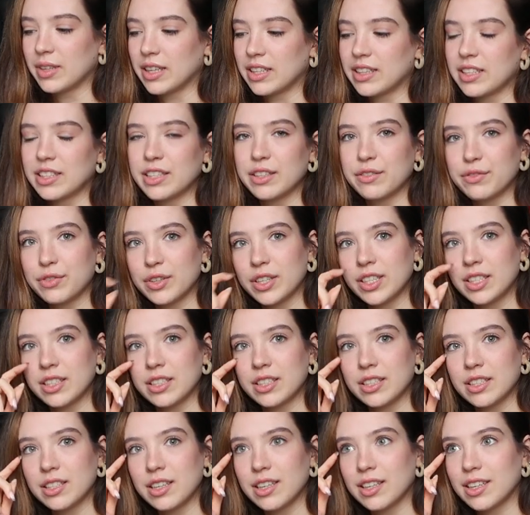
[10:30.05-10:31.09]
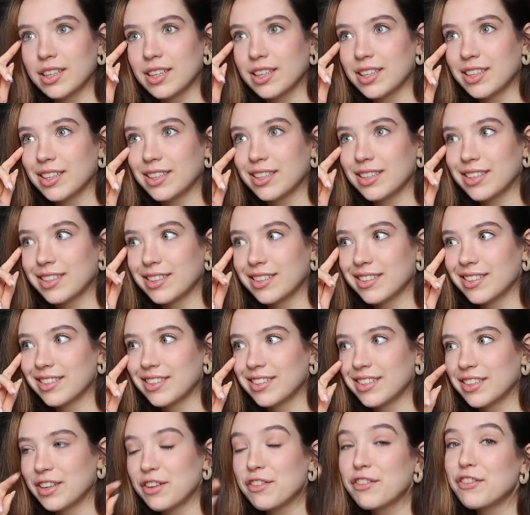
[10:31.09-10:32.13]
like the different
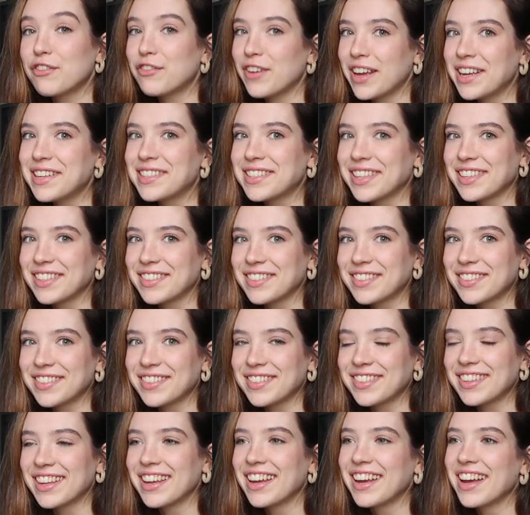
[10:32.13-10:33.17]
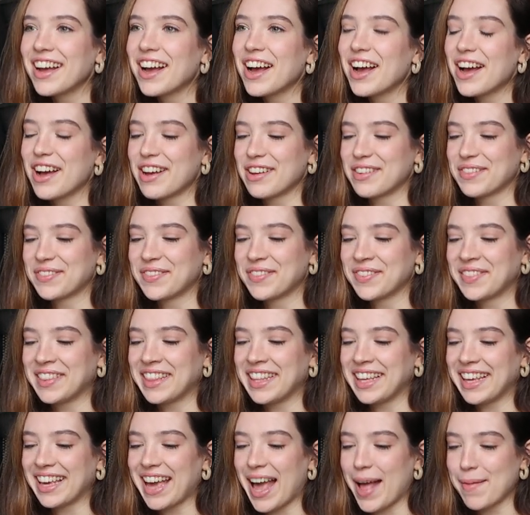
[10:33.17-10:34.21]
phases of
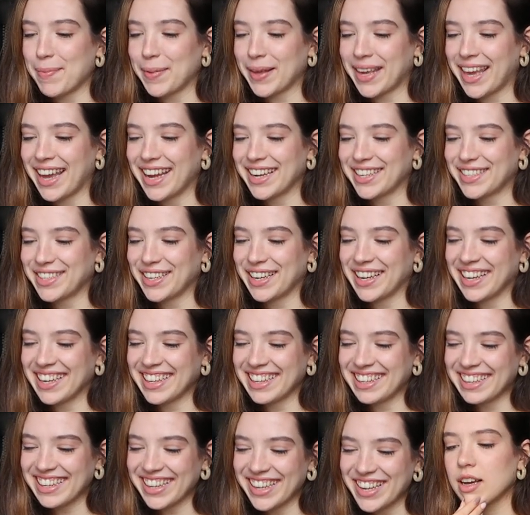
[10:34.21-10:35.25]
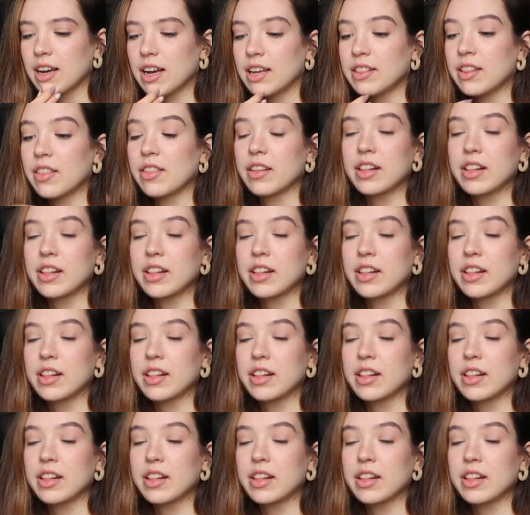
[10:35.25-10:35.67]
the application. And then